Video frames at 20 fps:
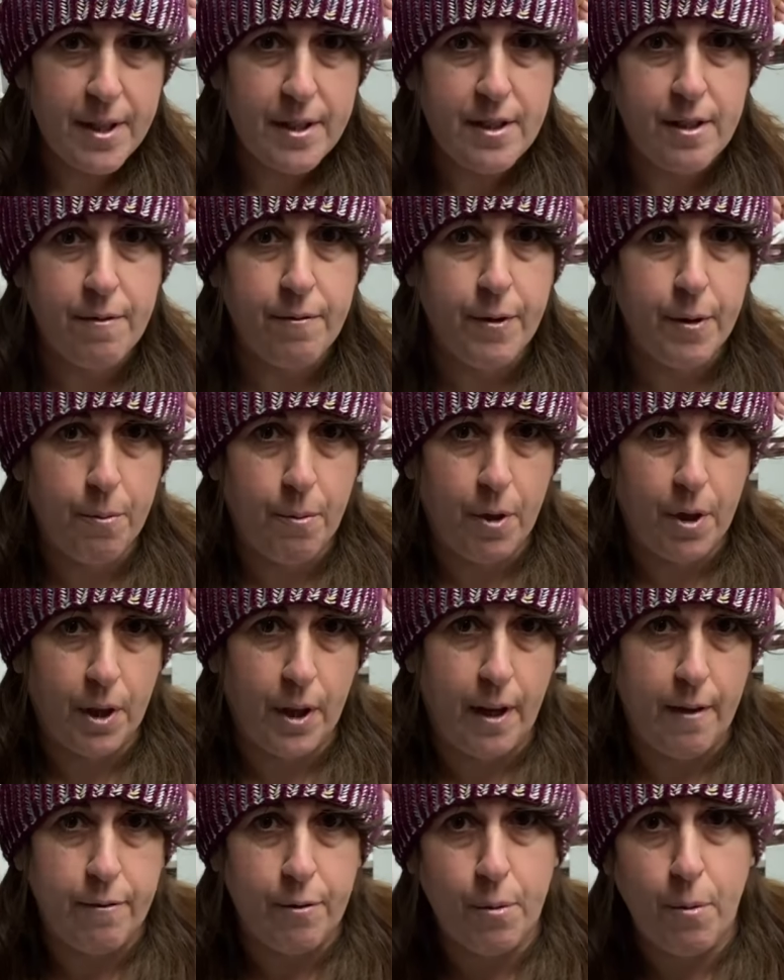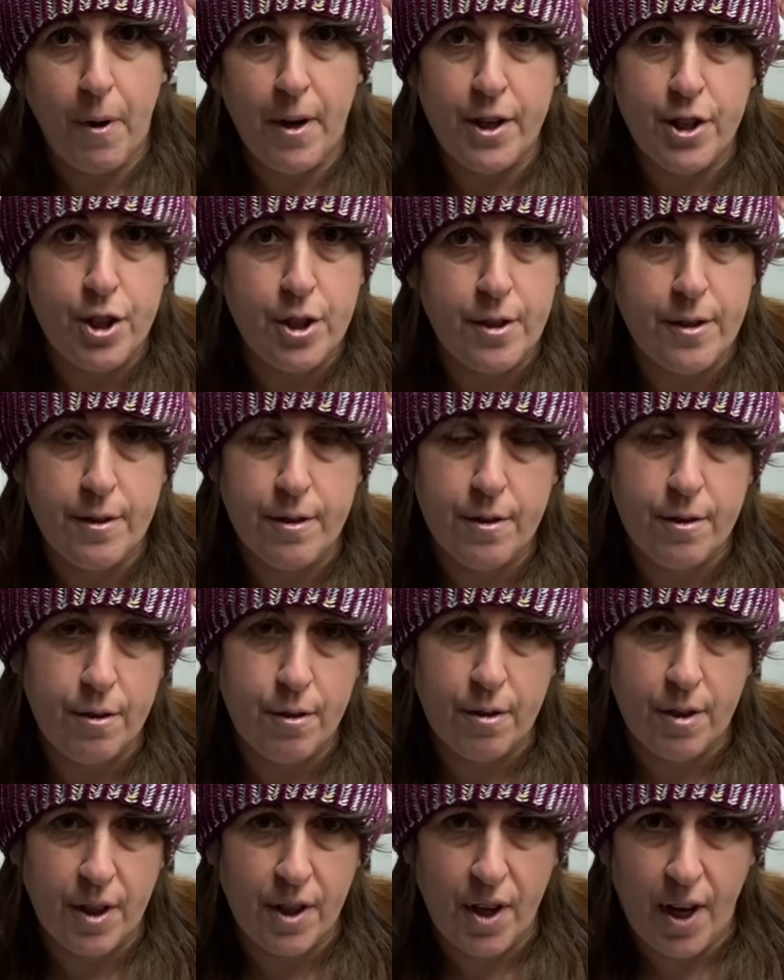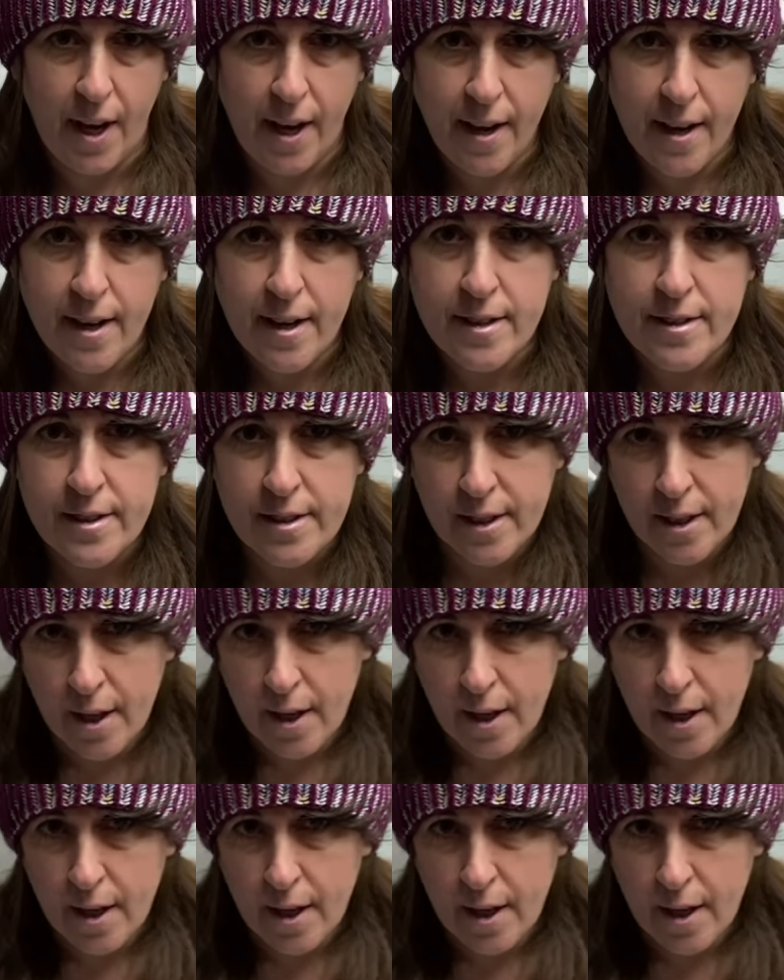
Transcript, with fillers: If you all have questions, you can ask.